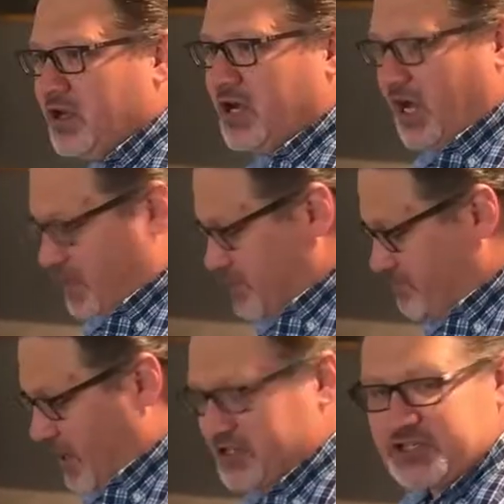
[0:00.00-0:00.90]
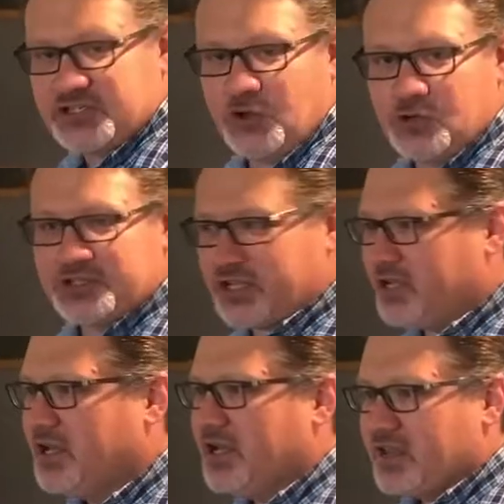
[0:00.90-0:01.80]
of the spices toasting,
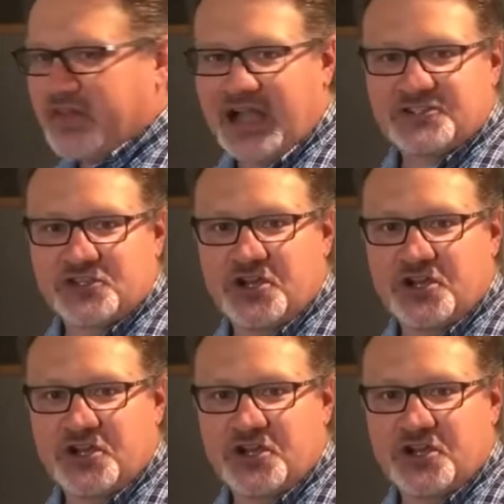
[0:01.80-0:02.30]
that's a good